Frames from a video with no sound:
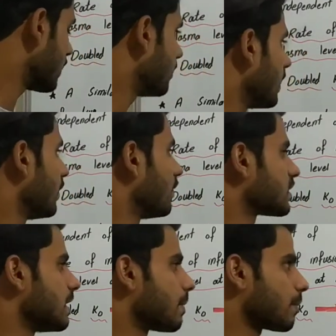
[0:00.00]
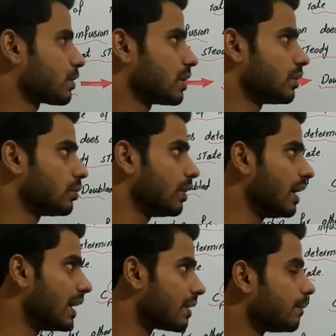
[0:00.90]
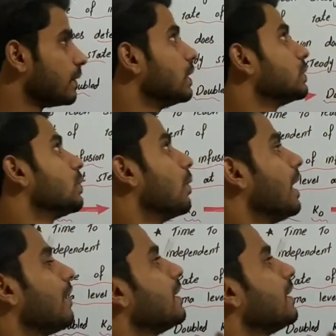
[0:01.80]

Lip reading: will be inversely proportional to it. So it